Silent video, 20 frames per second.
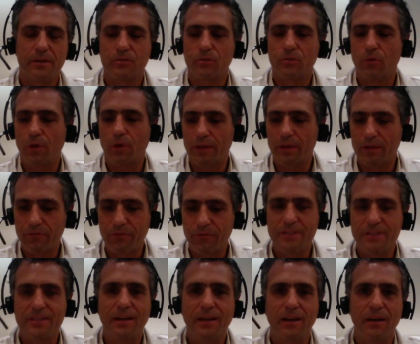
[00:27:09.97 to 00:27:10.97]
So at the
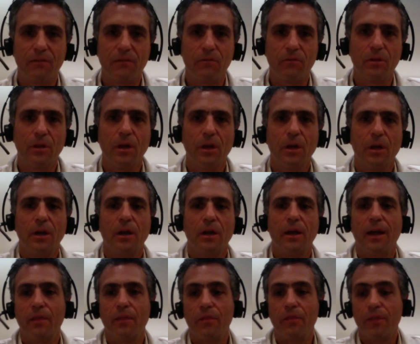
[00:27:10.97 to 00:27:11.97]
physical level,
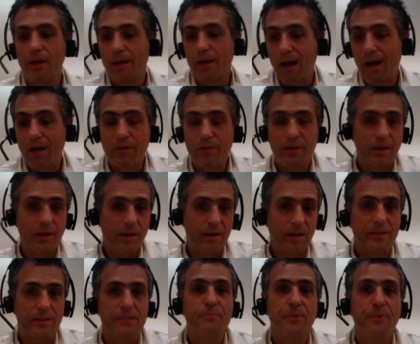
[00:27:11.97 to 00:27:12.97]
and then having an
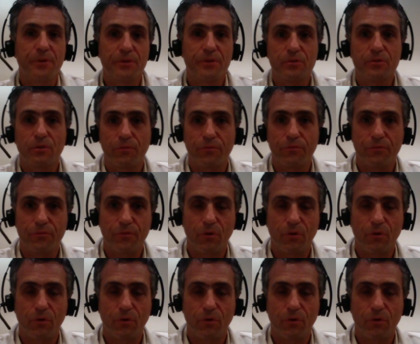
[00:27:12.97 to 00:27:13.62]
experience of